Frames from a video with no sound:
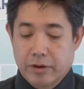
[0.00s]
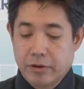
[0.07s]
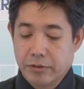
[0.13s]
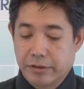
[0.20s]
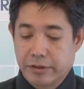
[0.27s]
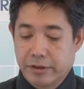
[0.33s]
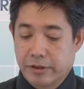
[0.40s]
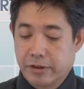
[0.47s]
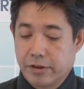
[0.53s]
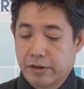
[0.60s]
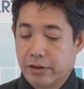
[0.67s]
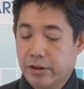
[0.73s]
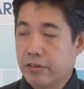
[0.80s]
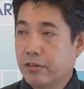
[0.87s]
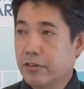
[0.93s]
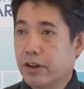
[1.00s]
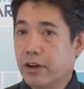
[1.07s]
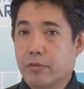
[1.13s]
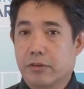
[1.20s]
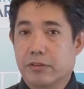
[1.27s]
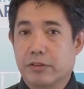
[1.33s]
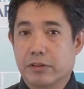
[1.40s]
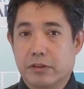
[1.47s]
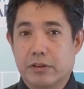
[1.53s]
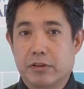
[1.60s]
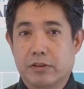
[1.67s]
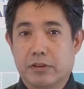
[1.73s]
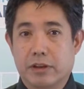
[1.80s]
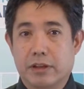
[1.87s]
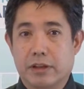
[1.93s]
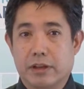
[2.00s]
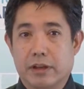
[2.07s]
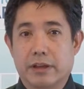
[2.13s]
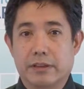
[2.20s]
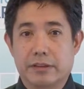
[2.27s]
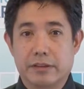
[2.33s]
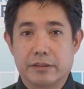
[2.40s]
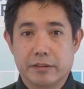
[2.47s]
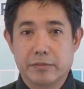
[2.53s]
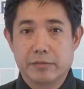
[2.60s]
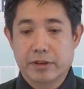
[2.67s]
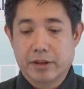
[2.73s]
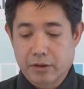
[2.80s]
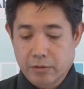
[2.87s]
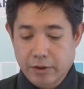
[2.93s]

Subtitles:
host security and your network security systems that are